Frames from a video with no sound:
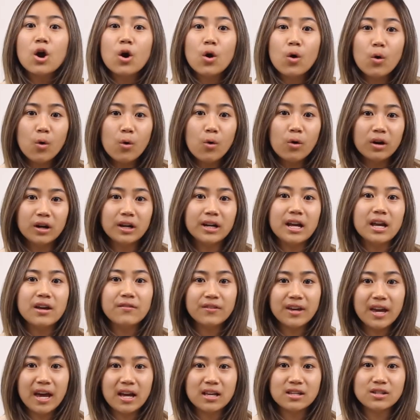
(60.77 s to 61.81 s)
or if
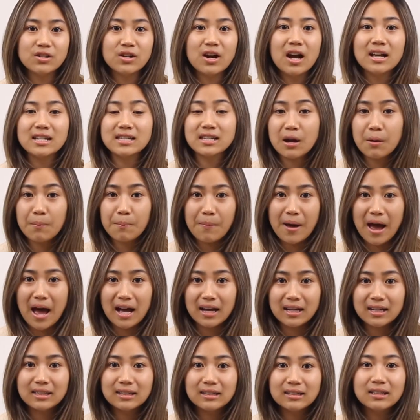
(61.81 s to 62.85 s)
cancer has come
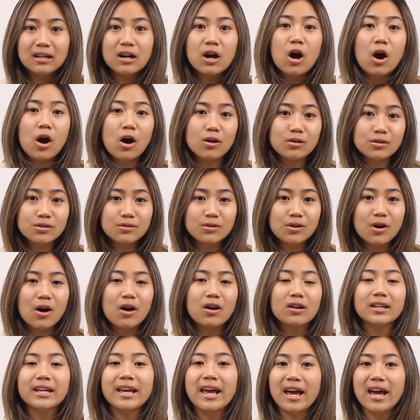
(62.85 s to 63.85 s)
back, also called